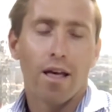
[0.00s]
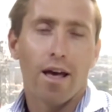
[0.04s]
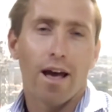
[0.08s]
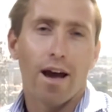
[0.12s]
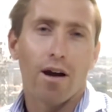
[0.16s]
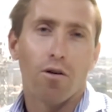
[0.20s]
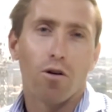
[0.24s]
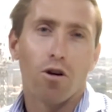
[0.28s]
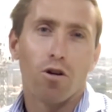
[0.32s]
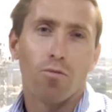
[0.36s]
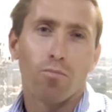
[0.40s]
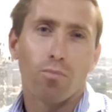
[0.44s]

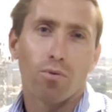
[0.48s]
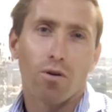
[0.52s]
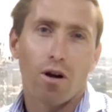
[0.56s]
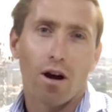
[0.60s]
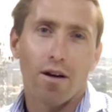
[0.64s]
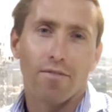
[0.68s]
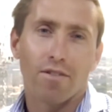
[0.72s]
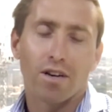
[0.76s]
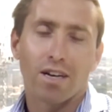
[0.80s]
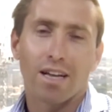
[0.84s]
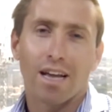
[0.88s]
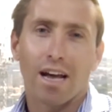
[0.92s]
our own
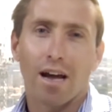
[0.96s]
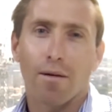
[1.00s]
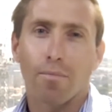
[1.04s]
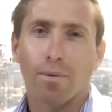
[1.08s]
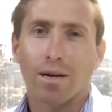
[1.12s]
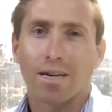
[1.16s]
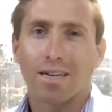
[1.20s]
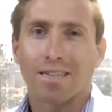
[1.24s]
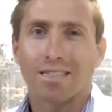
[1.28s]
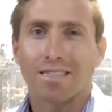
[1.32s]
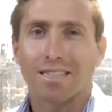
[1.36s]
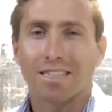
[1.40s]
private
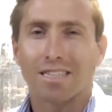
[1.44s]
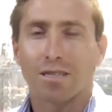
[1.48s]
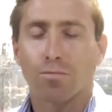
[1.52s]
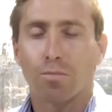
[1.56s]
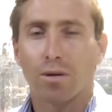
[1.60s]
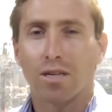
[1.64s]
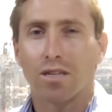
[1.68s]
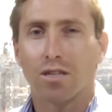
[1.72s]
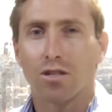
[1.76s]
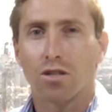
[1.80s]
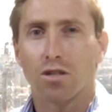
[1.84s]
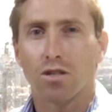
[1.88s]
capex
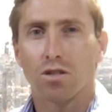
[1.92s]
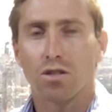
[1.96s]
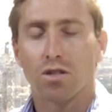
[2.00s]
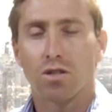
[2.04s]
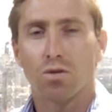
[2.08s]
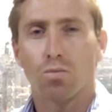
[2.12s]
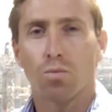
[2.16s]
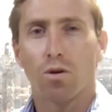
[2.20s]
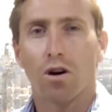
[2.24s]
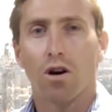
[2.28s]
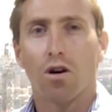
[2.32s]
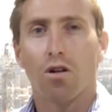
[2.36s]
expenditures
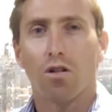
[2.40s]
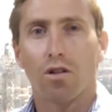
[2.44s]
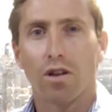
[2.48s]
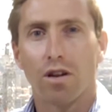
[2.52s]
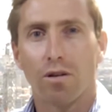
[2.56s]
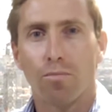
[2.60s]
as well.